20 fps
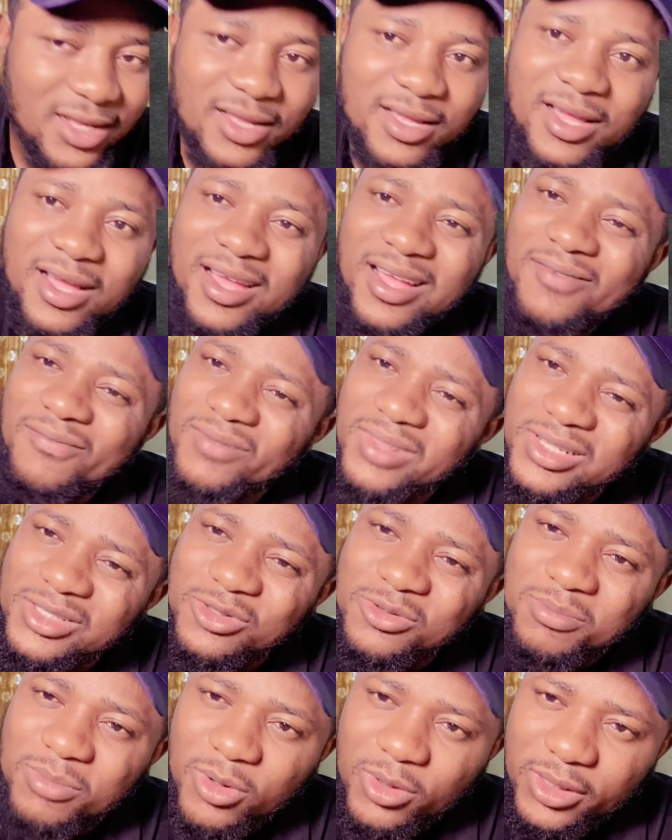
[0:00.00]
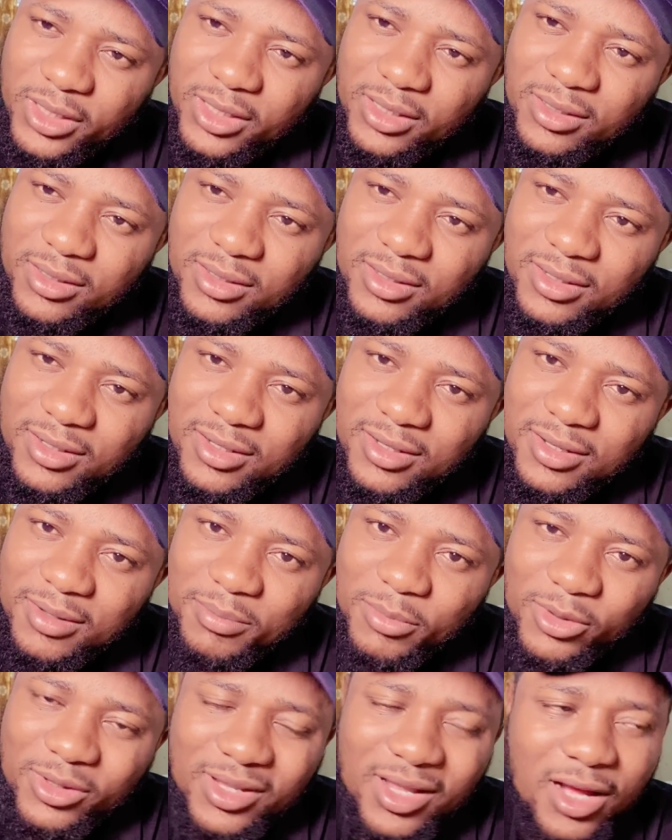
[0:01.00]
I have little money,
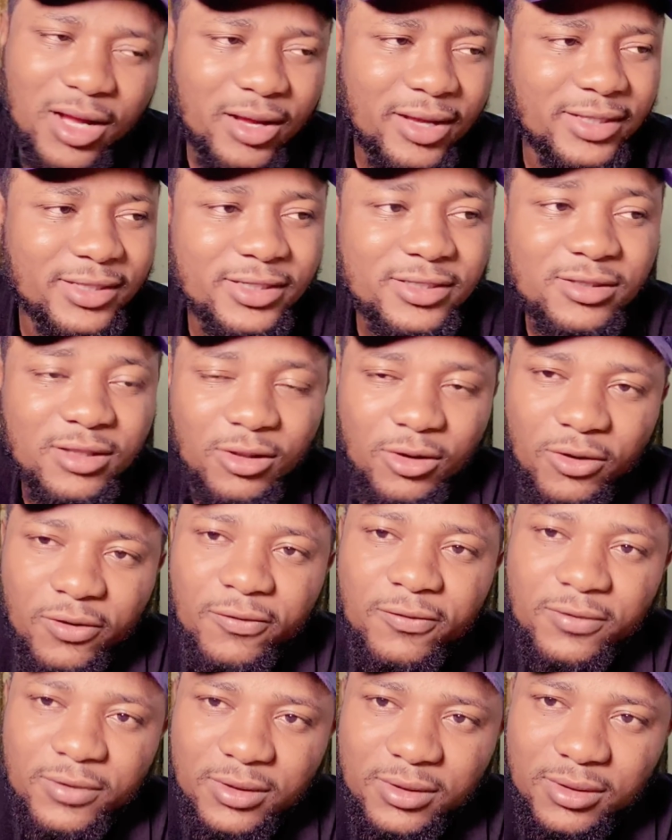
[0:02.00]
but now I need love.